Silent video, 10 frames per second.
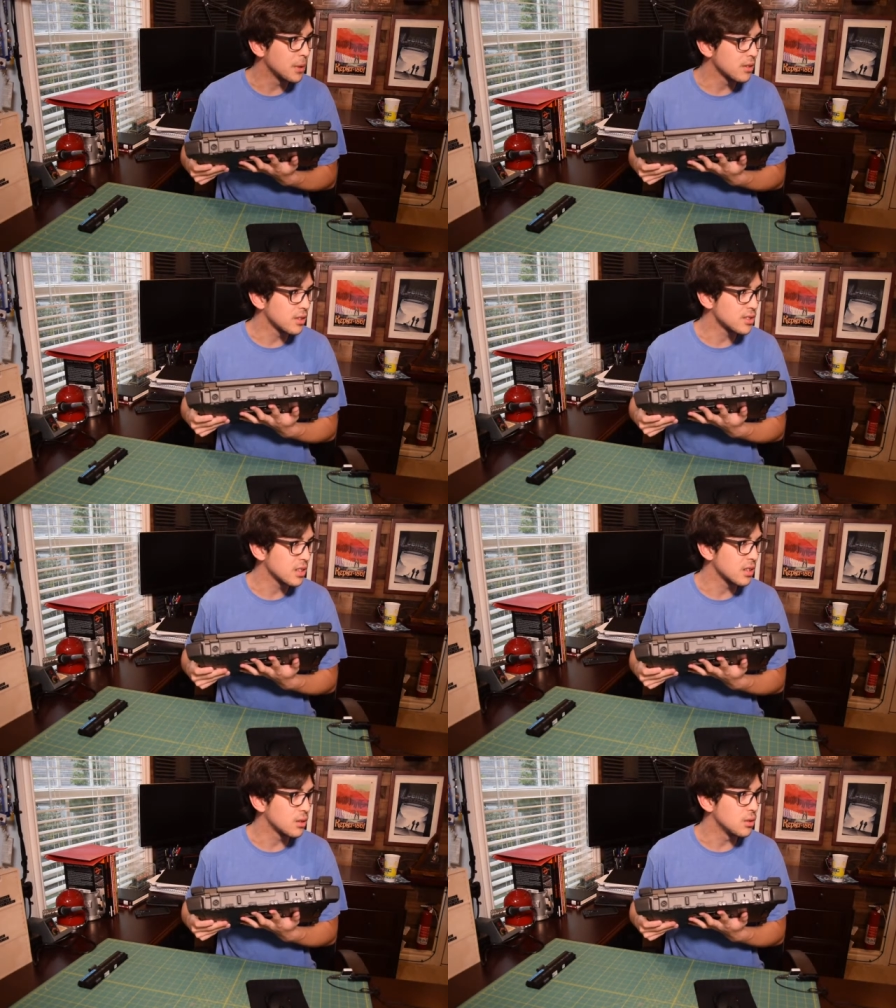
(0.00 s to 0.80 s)
but it looks
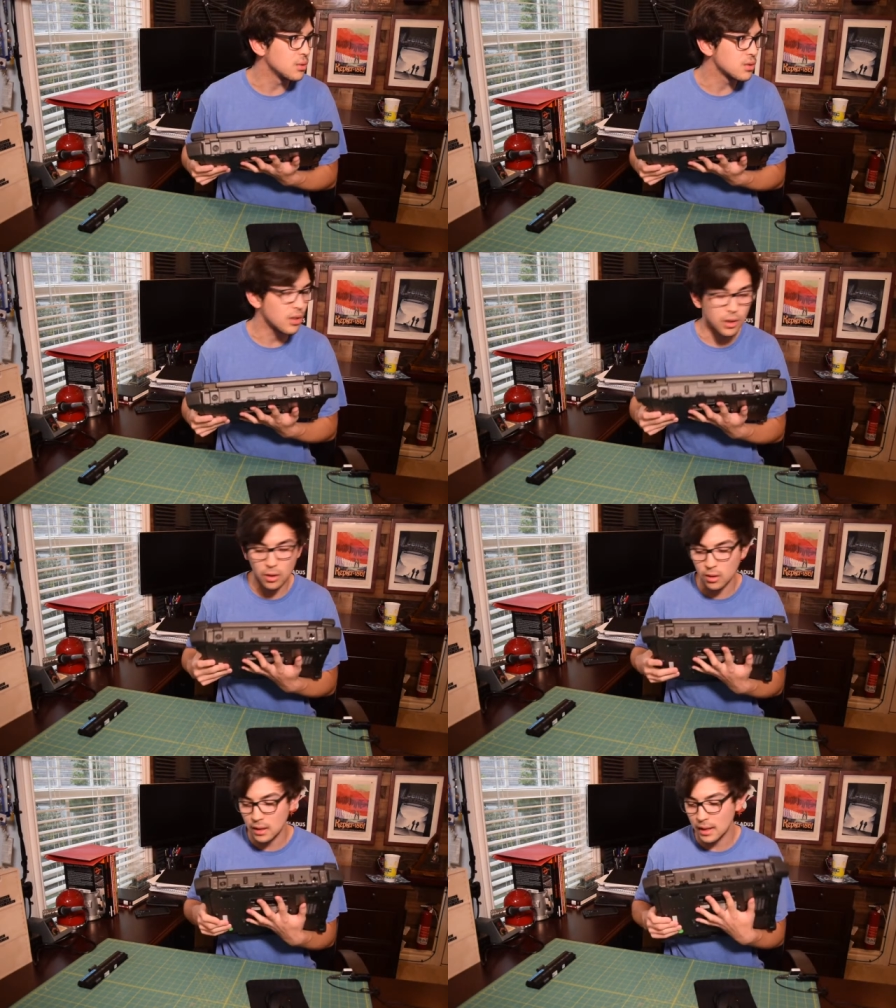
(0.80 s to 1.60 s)
like those
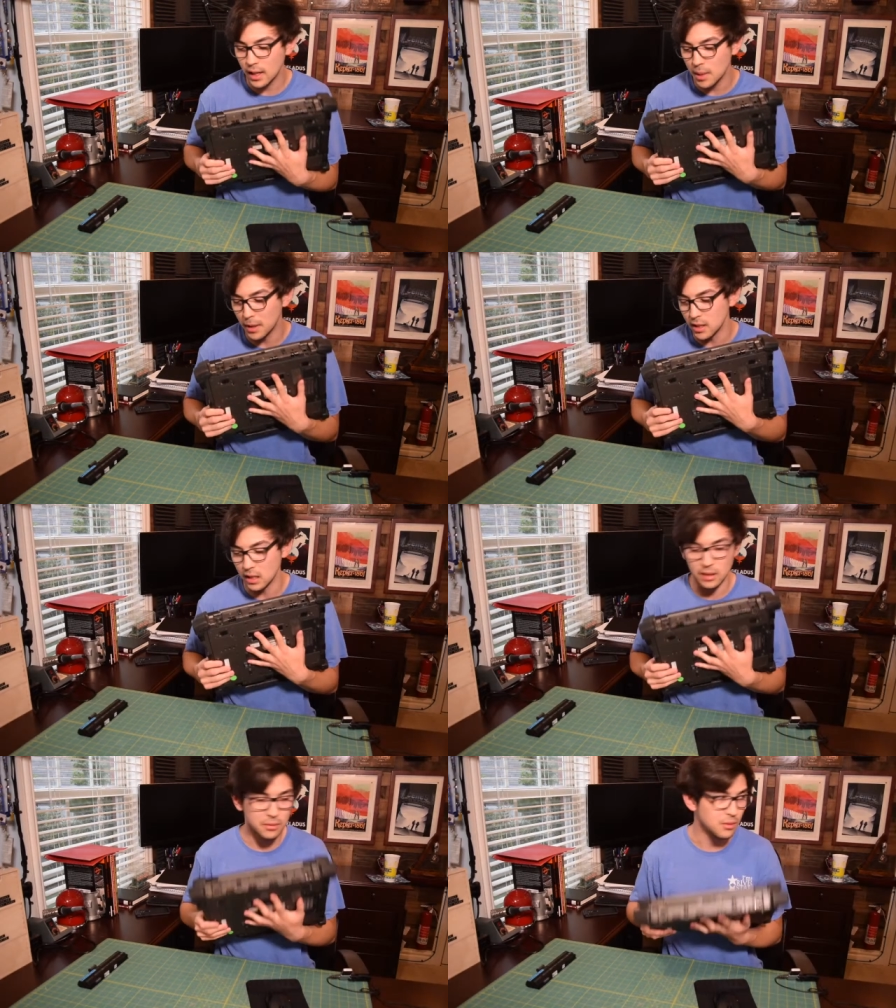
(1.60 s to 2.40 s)
are uh,
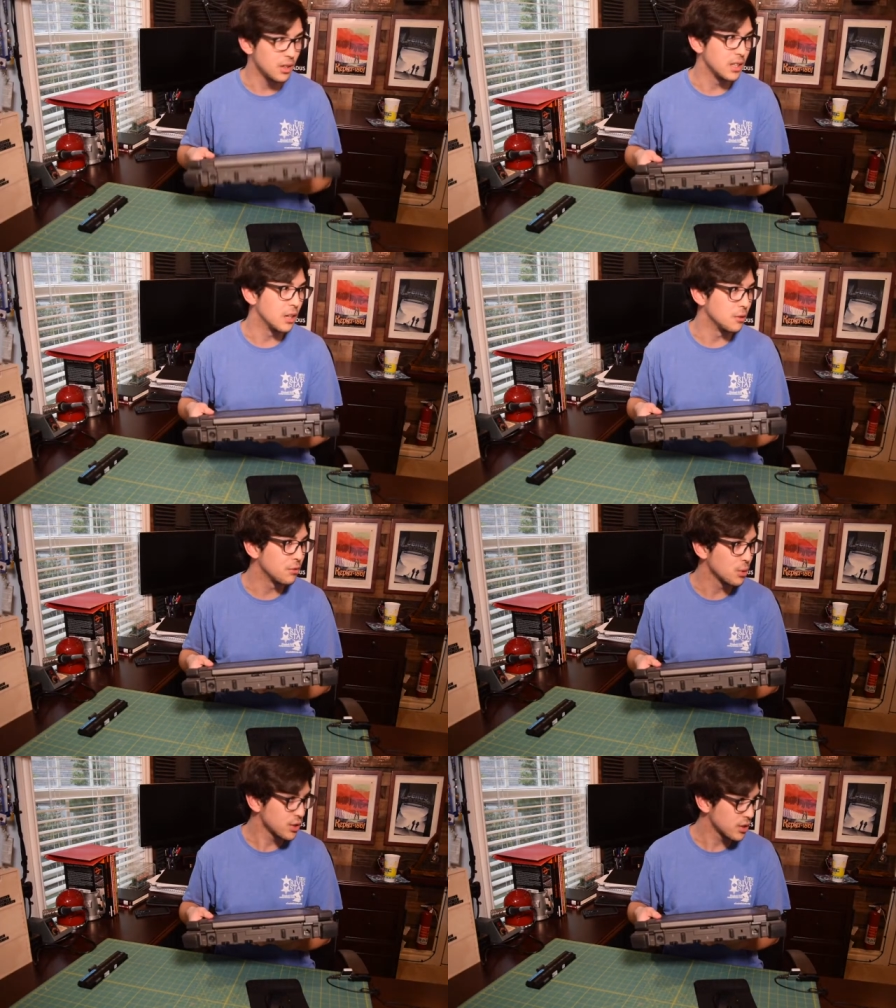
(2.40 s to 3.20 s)
MIA right now,
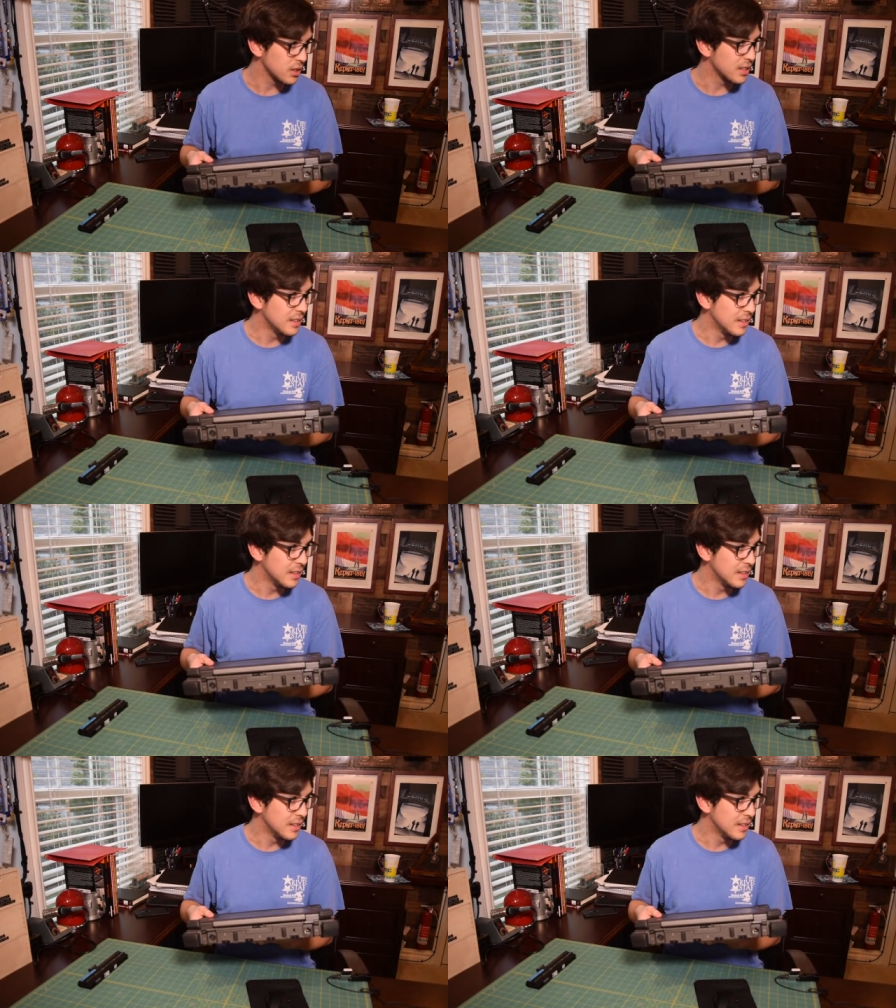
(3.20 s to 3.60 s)
unfortunately.